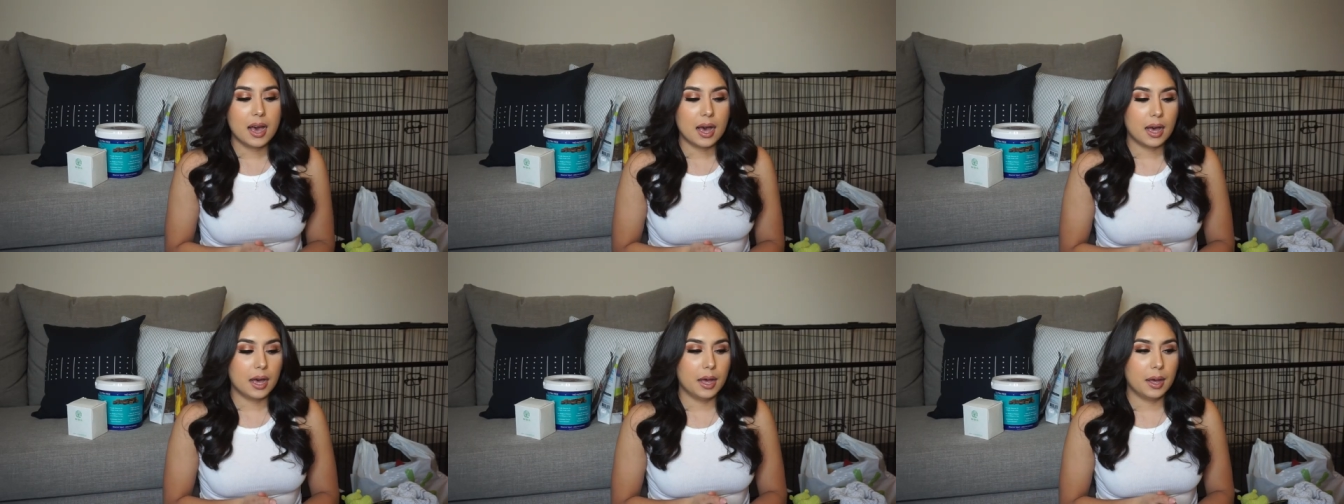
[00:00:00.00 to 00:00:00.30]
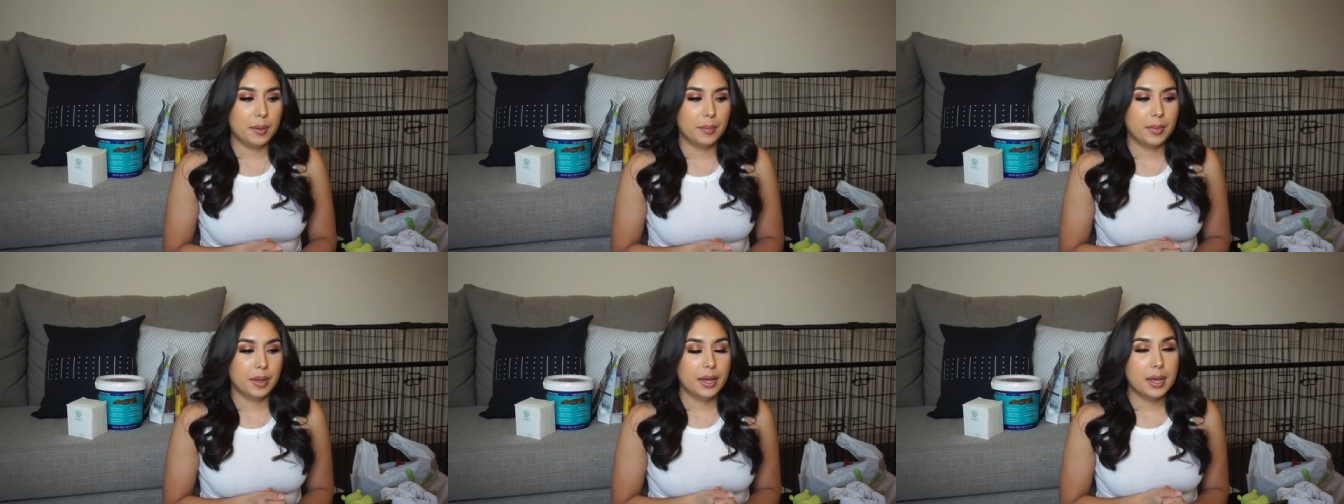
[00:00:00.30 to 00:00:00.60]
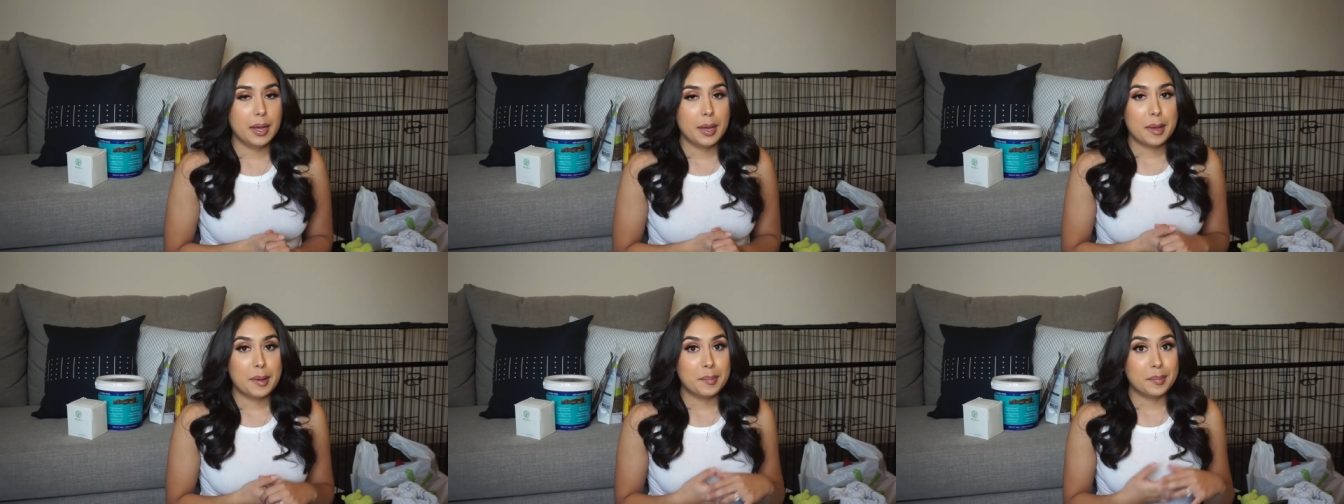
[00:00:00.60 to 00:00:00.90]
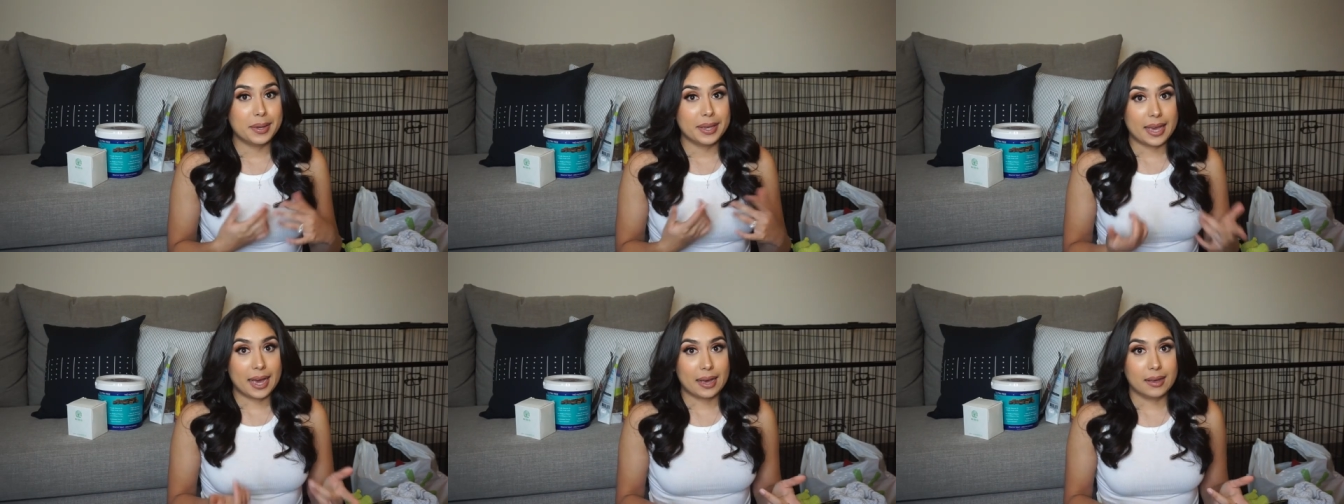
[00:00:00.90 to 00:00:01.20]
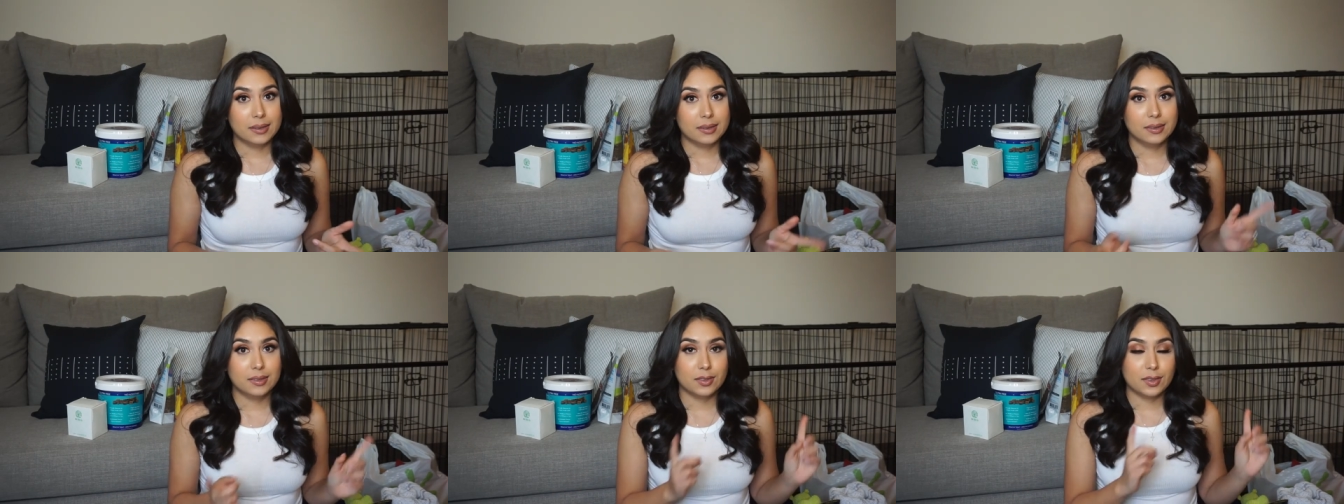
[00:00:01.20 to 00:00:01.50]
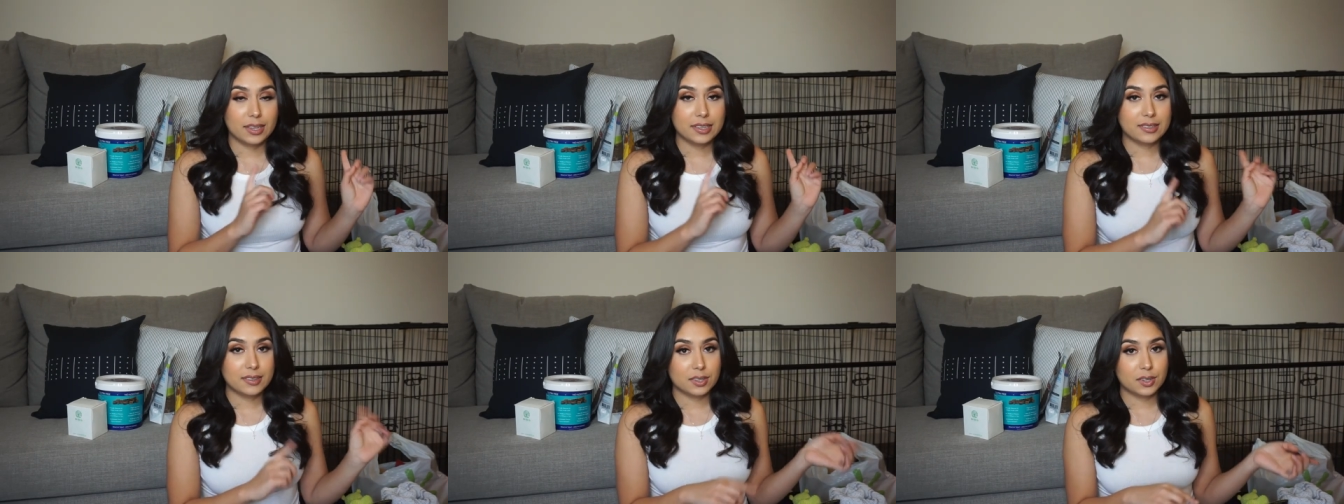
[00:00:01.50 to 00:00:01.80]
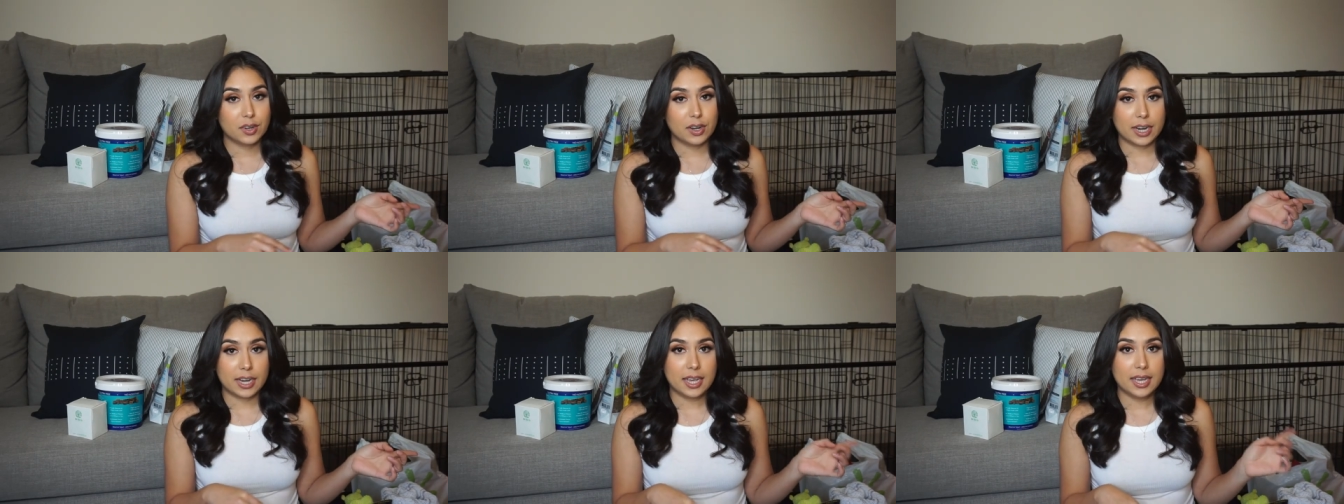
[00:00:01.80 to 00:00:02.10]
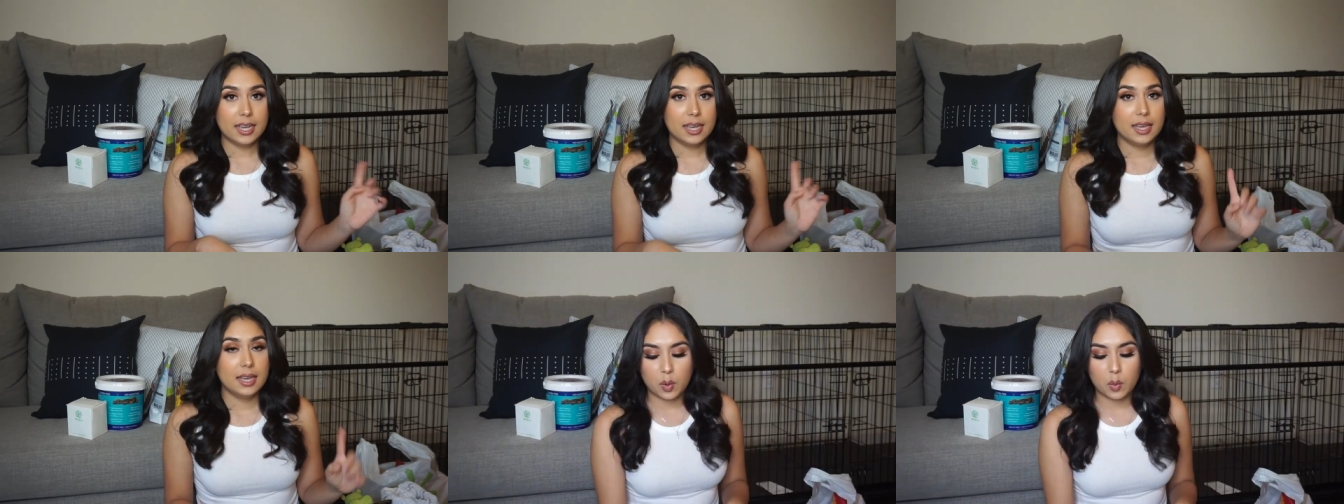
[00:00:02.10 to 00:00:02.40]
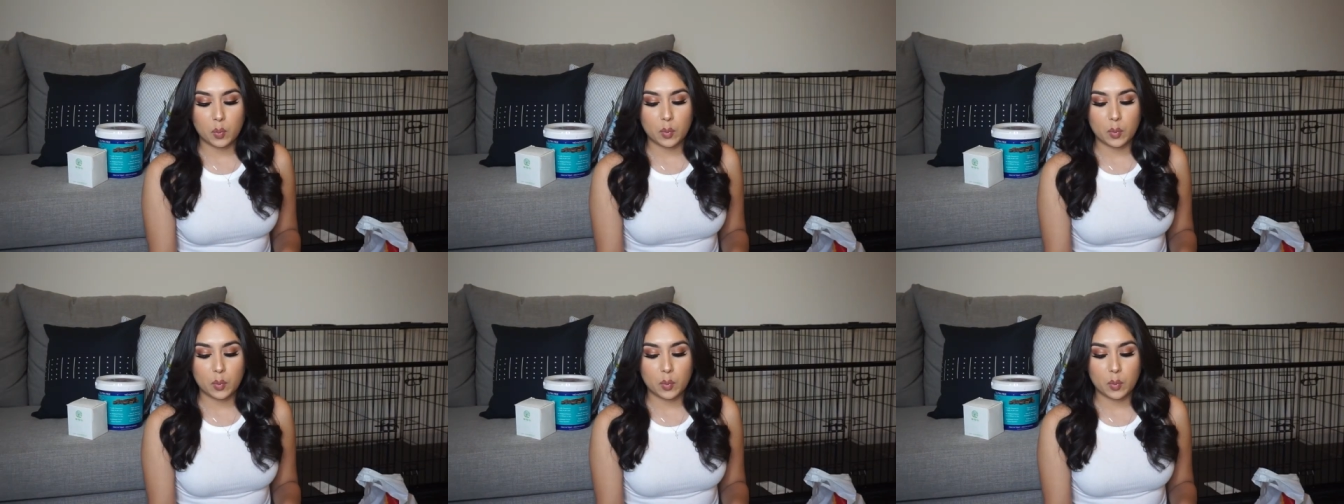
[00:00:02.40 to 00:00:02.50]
Um, but yeah, so that's the crate.